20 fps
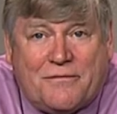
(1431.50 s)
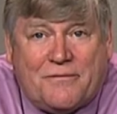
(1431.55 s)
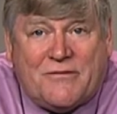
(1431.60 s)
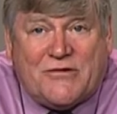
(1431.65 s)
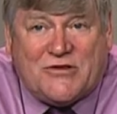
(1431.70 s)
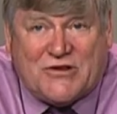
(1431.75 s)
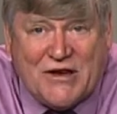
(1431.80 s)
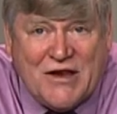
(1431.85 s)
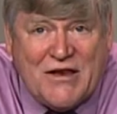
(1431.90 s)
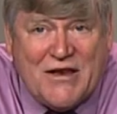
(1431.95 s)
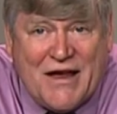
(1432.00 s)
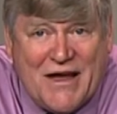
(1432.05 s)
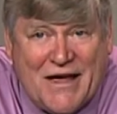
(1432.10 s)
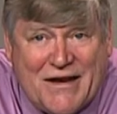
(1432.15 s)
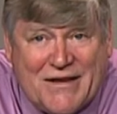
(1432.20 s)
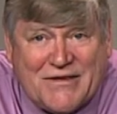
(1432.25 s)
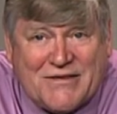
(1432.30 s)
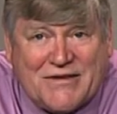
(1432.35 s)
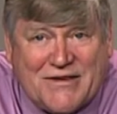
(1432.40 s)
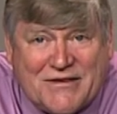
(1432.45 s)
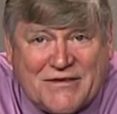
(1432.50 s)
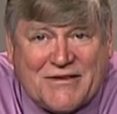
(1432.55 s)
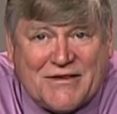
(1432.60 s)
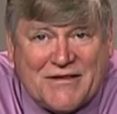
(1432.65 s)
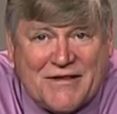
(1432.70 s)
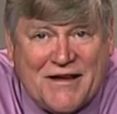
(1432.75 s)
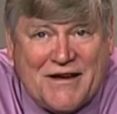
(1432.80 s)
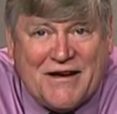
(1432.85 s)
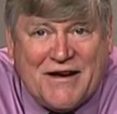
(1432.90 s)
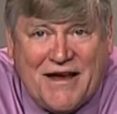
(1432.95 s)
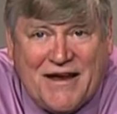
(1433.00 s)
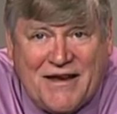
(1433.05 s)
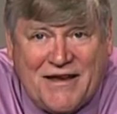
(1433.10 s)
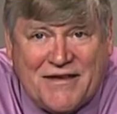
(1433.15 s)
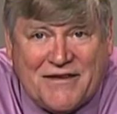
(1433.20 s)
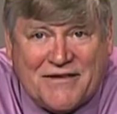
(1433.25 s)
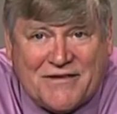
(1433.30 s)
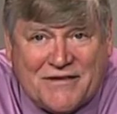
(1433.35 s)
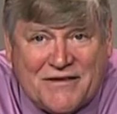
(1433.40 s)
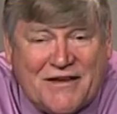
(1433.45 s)
She'd had it since the late
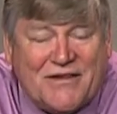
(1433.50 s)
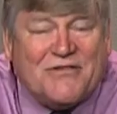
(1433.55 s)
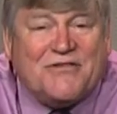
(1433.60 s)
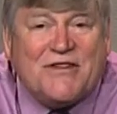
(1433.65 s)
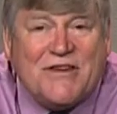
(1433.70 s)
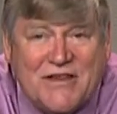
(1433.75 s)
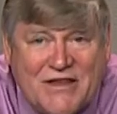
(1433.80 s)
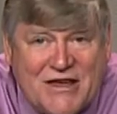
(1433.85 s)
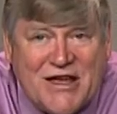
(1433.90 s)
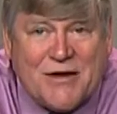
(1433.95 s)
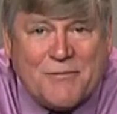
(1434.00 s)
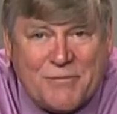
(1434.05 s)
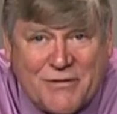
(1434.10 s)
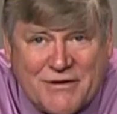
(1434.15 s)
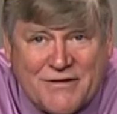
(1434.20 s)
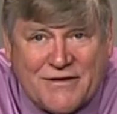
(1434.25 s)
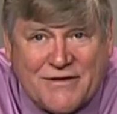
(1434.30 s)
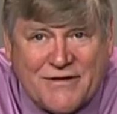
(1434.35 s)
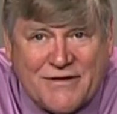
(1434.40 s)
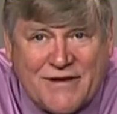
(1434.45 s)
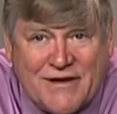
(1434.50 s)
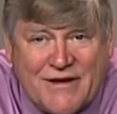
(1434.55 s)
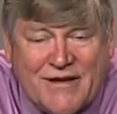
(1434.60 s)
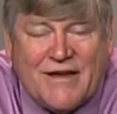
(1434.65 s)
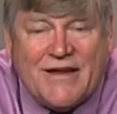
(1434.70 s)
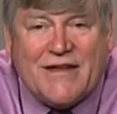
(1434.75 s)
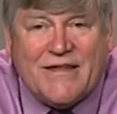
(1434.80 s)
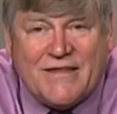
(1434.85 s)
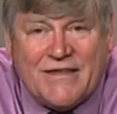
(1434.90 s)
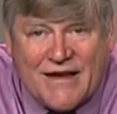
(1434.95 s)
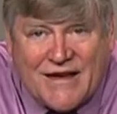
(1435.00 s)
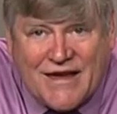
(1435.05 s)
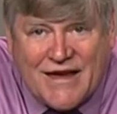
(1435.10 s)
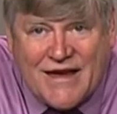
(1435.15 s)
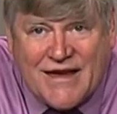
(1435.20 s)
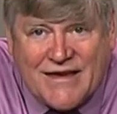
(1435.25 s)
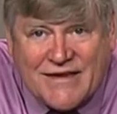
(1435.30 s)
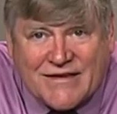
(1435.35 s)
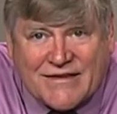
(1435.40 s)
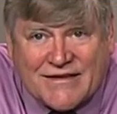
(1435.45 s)
80s, and she'd kept it in the
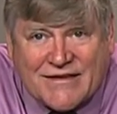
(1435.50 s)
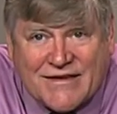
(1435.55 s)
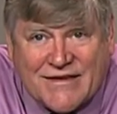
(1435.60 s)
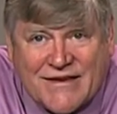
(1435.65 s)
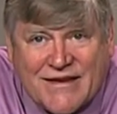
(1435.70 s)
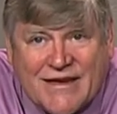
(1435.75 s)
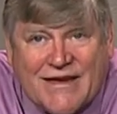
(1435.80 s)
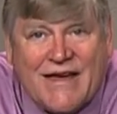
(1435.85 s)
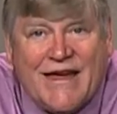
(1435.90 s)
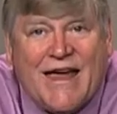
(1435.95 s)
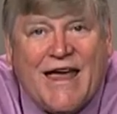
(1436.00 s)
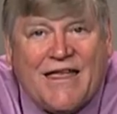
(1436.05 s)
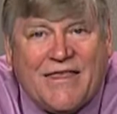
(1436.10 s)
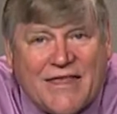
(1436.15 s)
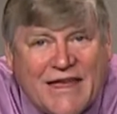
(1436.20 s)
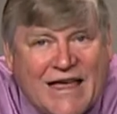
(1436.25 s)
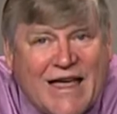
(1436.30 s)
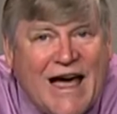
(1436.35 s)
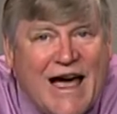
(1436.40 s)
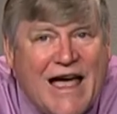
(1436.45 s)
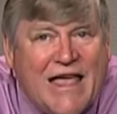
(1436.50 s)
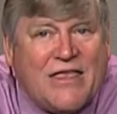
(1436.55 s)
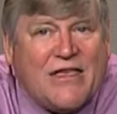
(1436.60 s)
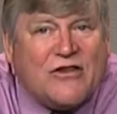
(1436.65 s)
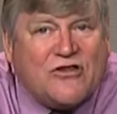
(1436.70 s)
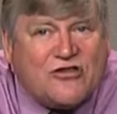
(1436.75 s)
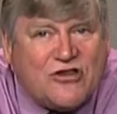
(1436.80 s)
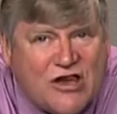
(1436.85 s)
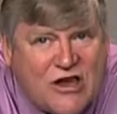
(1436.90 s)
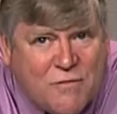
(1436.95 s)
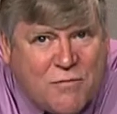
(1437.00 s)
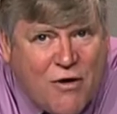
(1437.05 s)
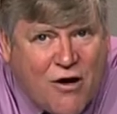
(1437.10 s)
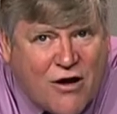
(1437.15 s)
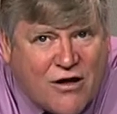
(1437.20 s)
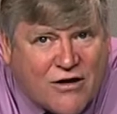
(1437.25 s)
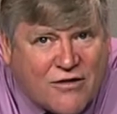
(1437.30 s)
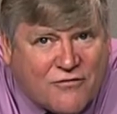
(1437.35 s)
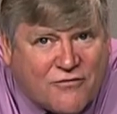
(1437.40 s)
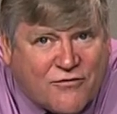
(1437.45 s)
case. And the guy that she
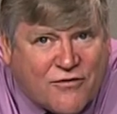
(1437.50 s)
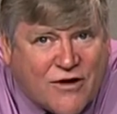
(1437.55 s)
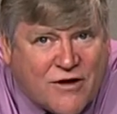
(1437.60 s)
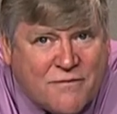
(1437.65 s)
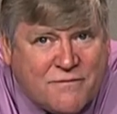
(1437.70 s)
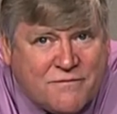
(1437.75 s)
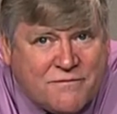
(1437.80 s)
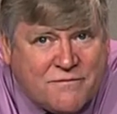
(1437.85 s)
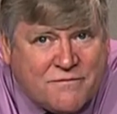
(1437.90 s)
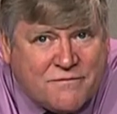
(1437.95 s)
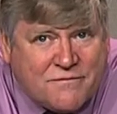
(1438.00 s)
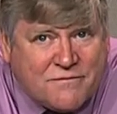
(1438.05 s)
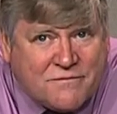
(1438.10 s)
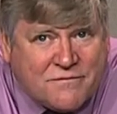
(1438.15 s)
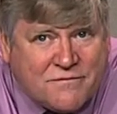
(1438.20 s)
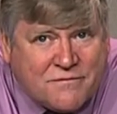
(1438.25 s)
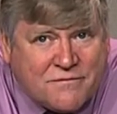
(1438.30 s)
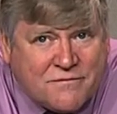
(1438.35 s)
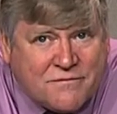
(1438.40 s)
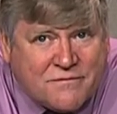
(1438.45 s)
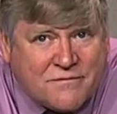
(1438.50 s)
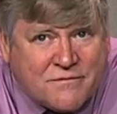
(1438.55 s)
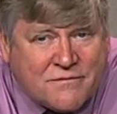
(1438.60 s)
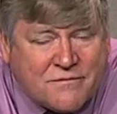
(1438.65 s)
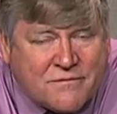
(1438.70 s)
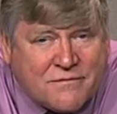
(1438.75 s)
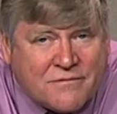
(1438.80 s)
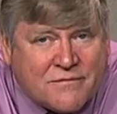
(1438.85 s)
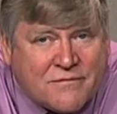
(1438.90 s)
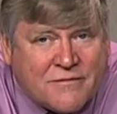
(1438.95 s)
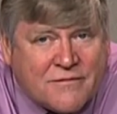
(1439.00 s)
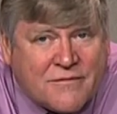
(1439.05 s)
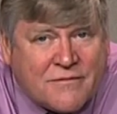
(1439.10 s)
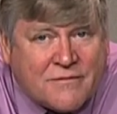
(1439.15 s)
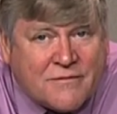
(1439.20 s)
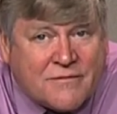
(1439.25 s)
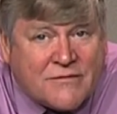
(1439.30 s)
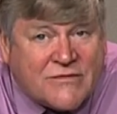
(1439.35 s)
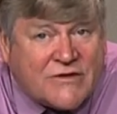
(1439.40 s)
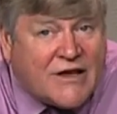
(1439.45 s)
bought it from
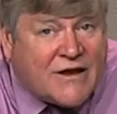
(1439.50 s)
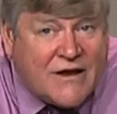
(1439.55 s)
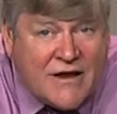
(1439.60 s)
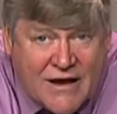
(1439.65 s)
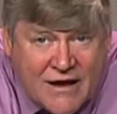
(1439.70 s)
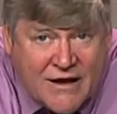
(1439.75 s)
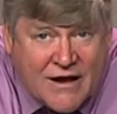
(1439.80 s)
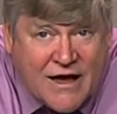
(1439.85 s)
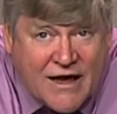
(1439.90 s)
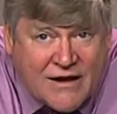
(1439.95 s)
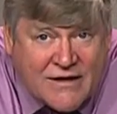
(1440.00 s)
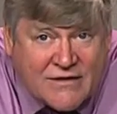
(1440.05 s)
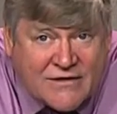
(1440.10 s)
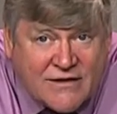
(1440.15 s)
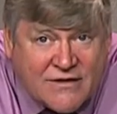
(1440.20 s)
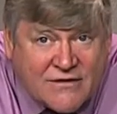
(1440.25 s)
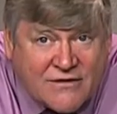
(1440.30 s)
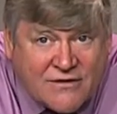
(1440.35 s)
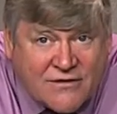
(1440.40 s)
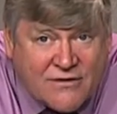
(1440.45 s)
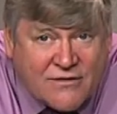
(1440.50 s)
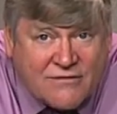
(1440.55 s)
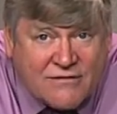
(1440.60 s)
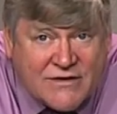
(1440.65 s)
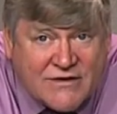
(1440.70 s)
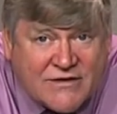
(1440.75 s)
said he had it since the early